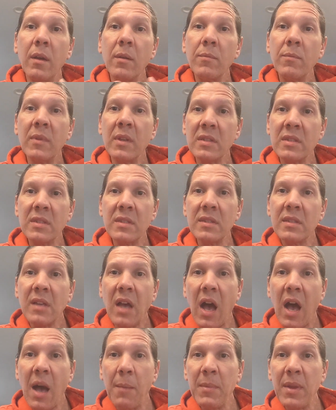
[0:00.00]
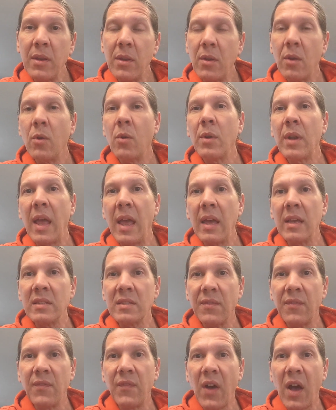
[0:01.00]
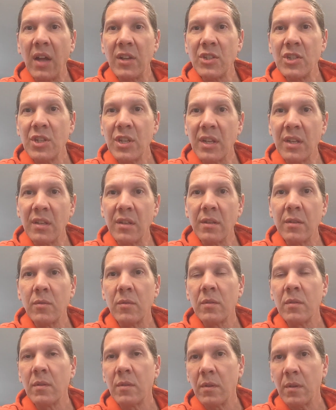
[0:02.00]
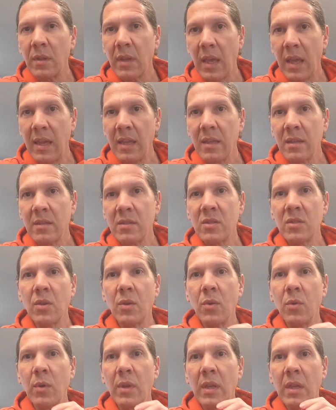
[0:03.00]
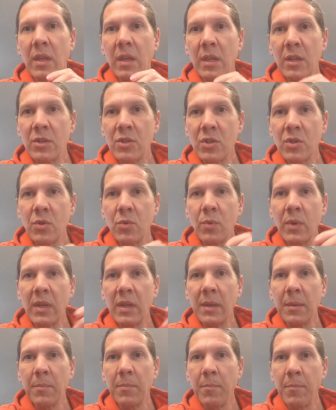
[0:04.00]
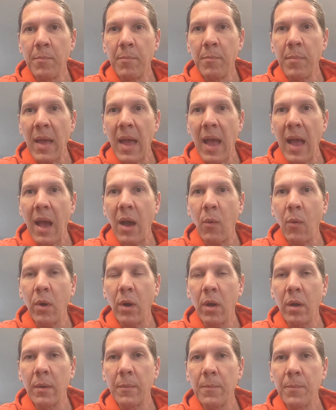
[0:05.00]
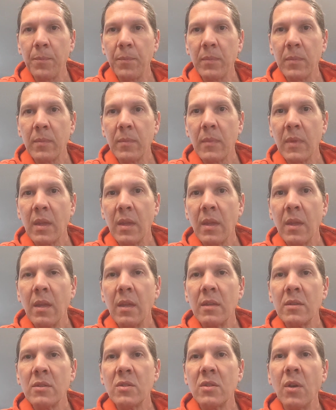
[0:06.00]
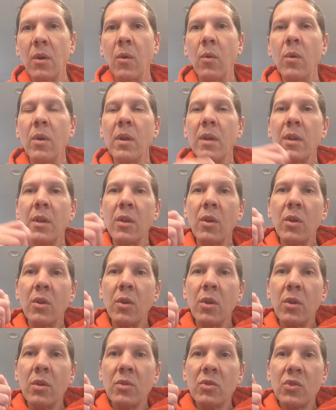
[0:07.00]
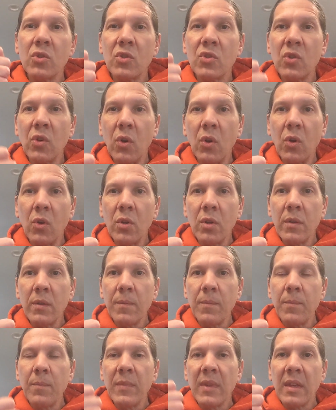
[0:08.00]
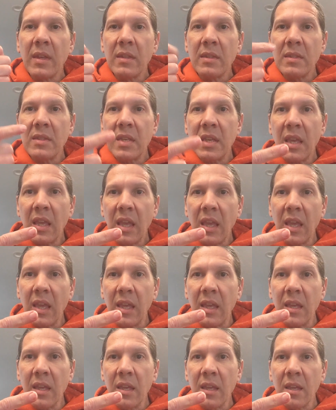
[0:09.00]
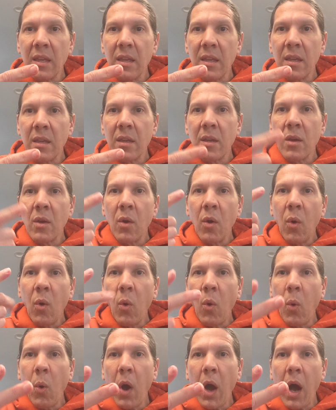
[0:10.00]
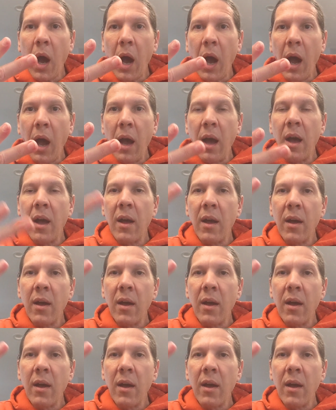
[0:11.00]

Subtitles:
this is commonly known as fa jin, okay? So issuing power. So song, ting, hua,